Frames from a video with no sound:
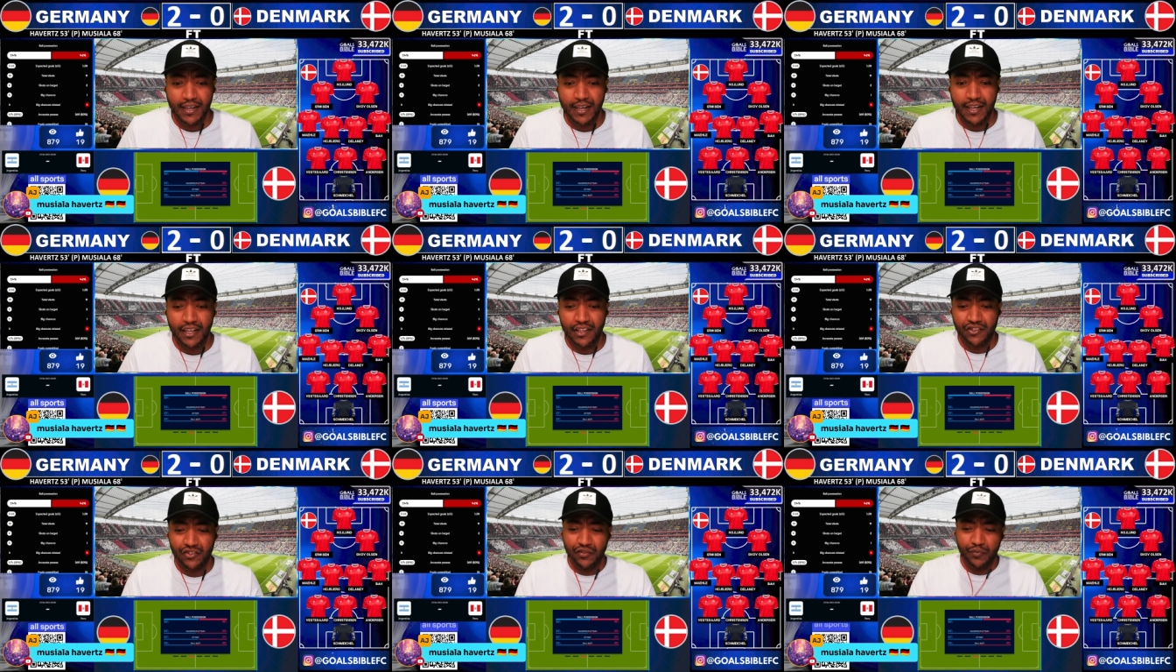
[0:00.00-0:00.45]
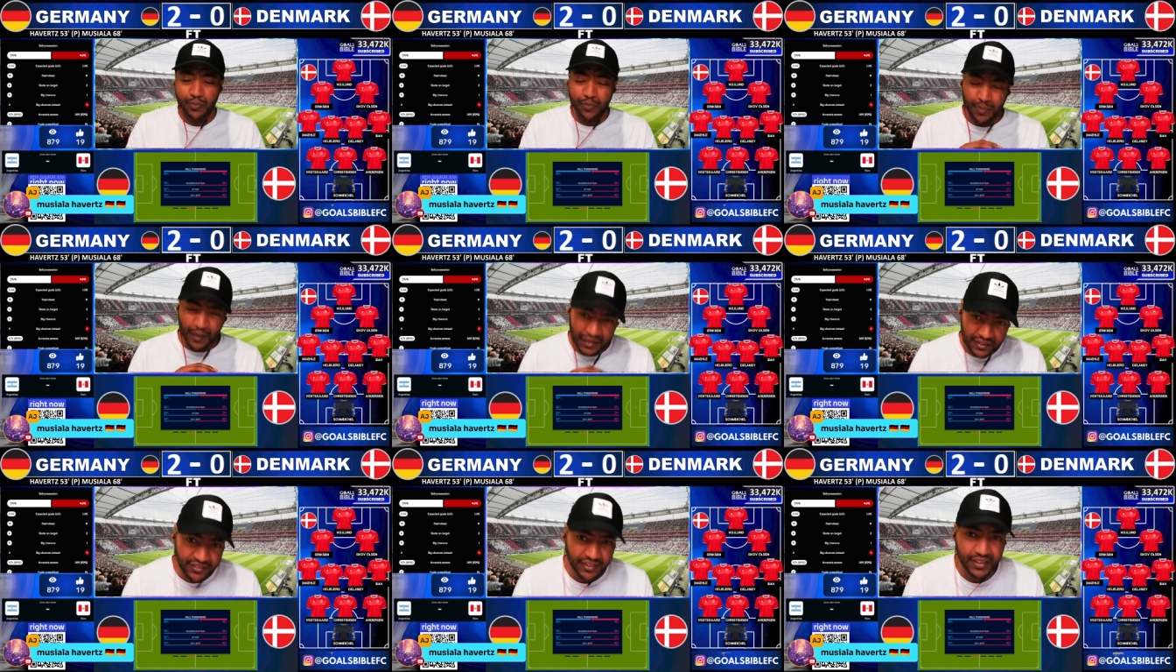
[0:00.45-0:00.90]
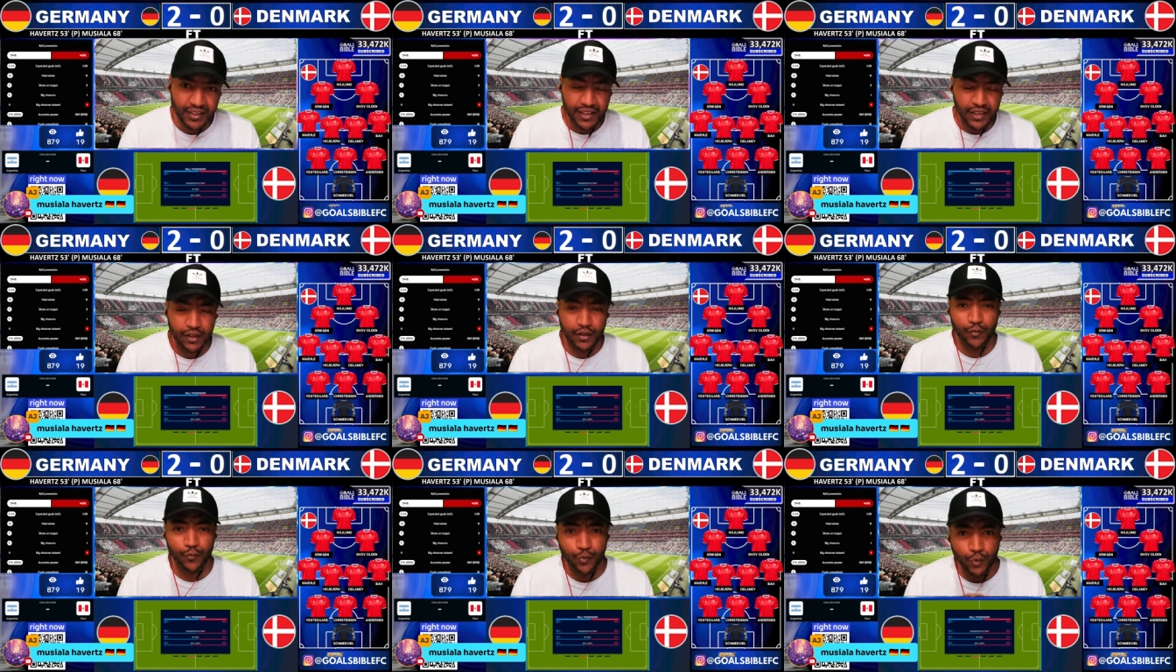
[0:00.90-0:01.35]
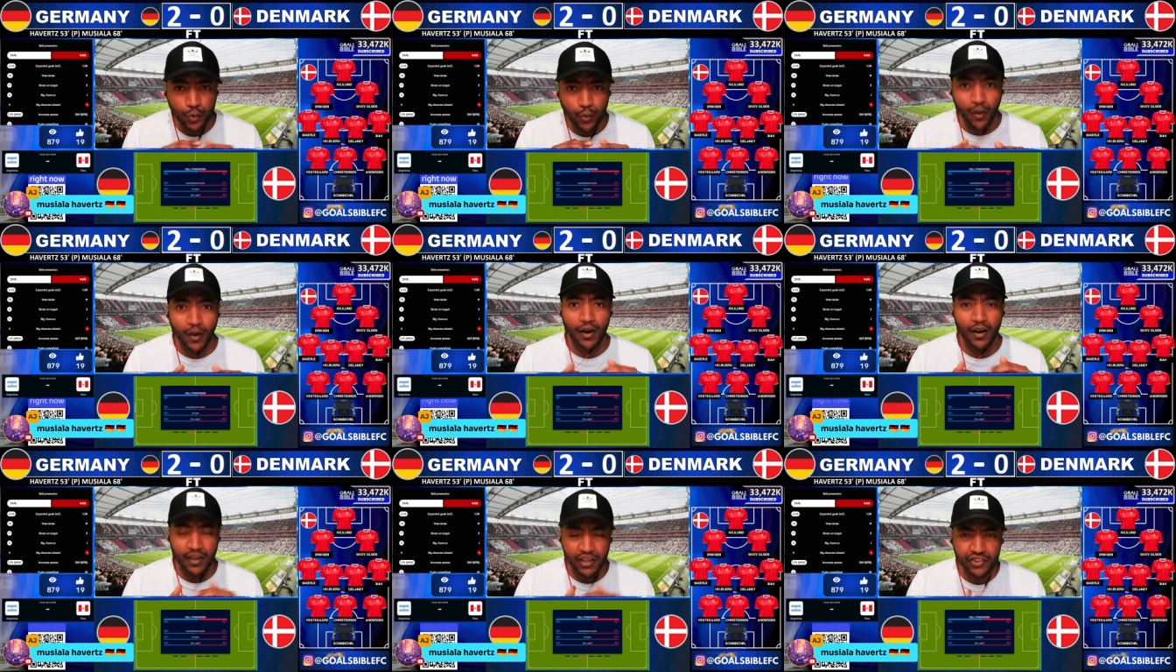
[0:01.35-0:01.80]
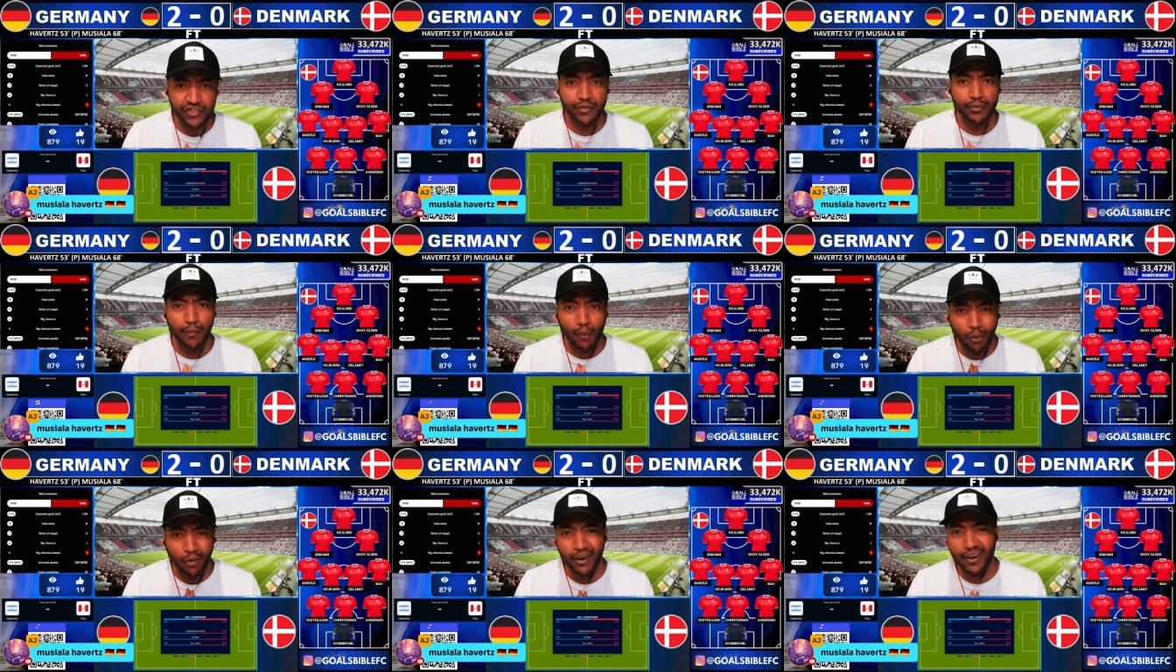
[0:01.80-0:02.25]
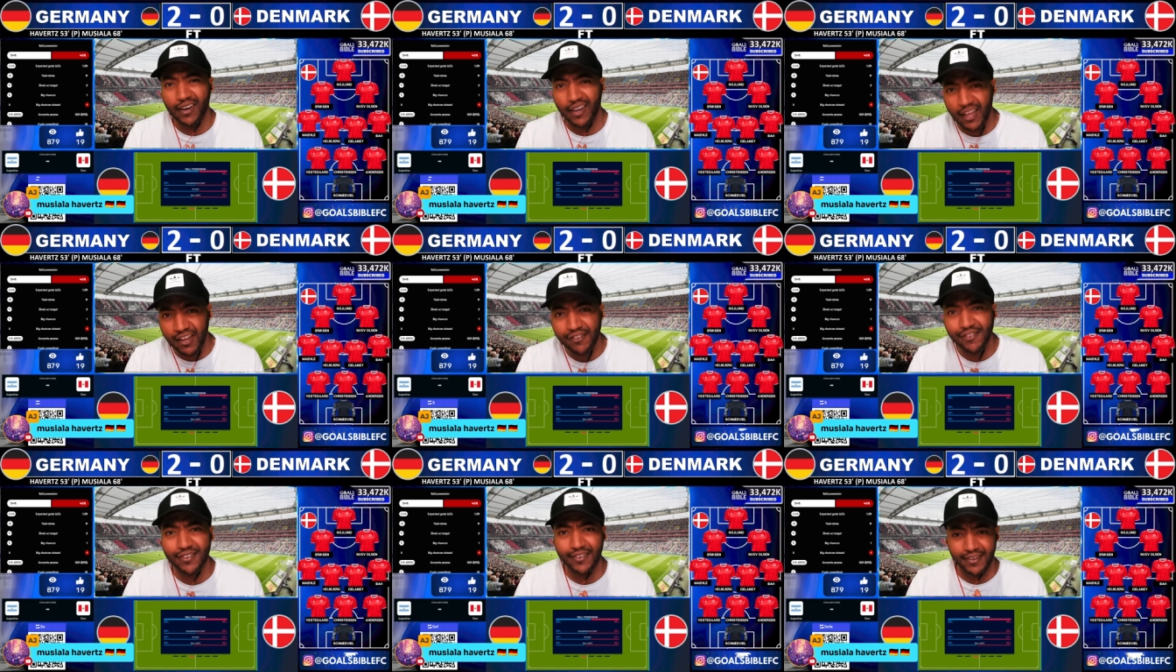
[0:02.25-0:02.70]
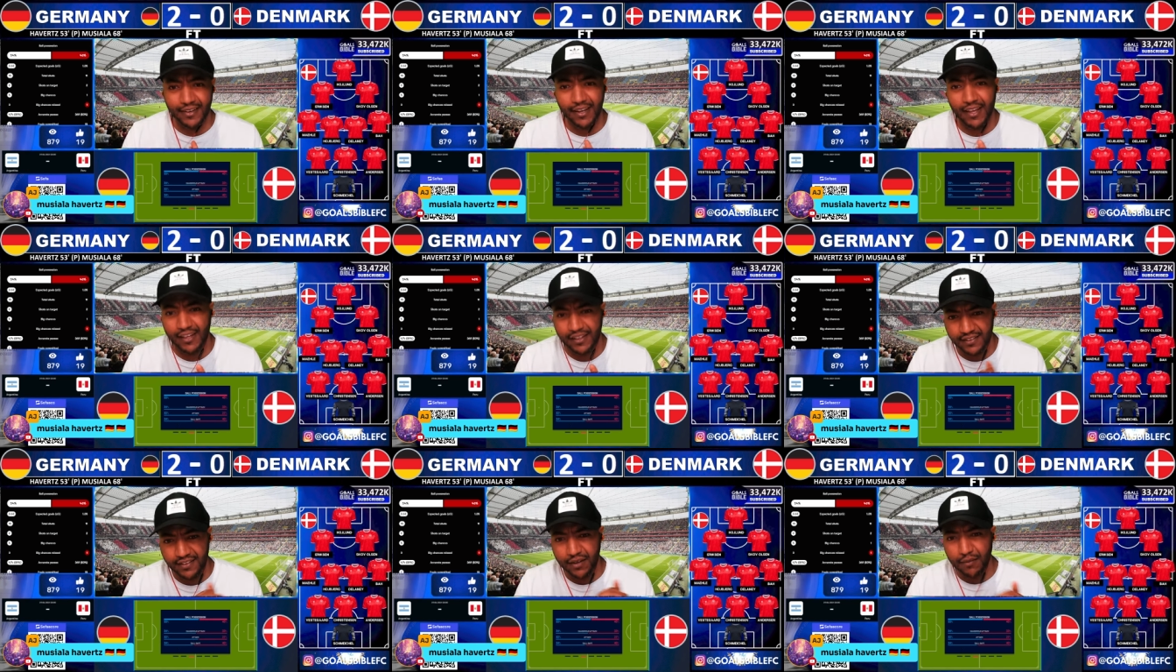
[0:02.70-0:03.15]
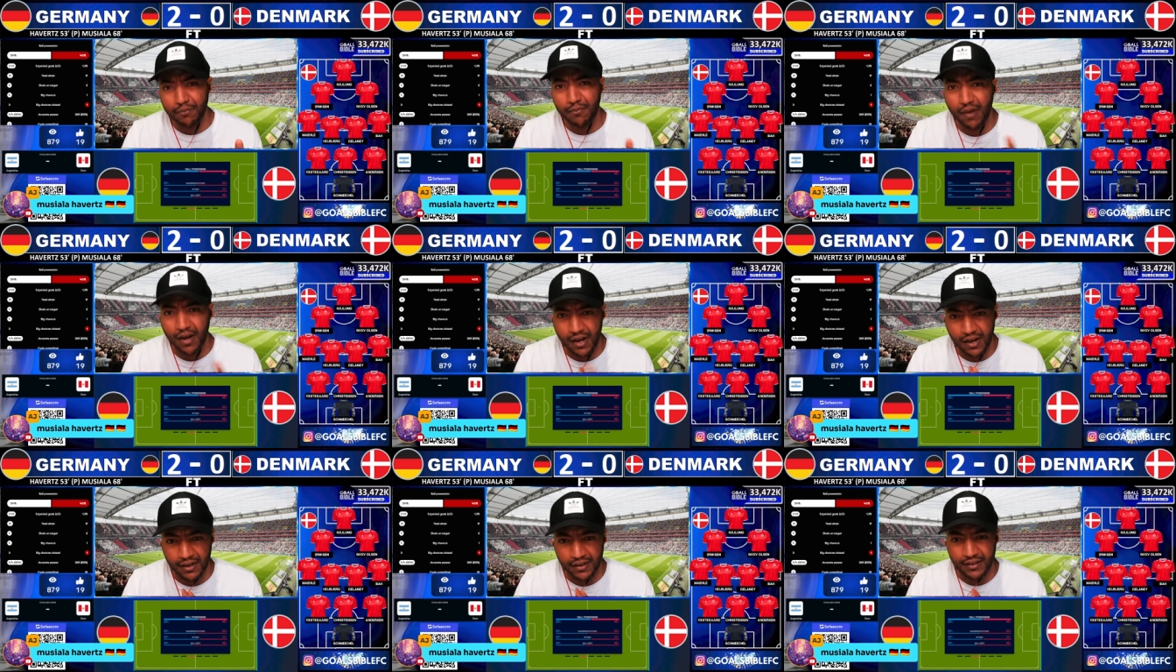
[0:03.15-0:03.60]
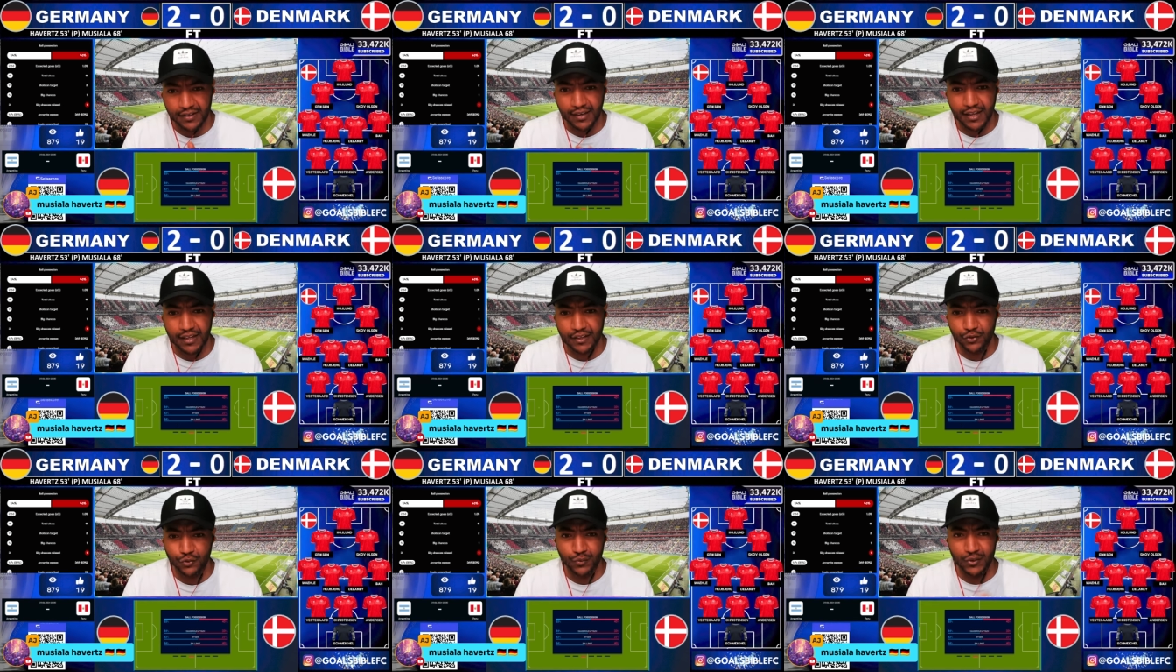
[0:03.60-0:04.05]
and especially if you are a smaller nation like Denmark, like